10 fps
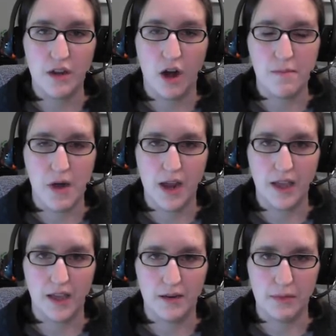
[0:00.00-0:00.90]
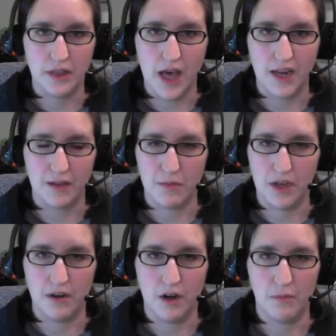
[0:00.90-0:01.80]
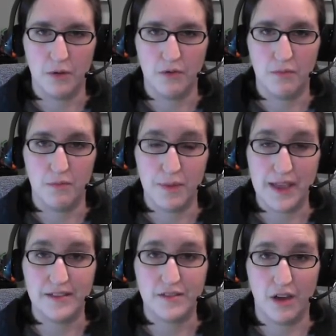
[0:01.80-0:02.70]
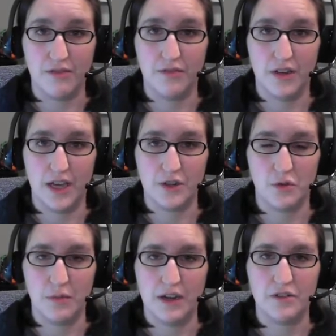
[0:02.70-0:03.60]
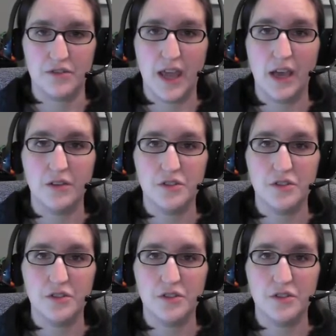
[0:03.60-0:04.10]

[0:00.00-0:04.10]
harmonic and melodic minor are both based off of the natural minor scale.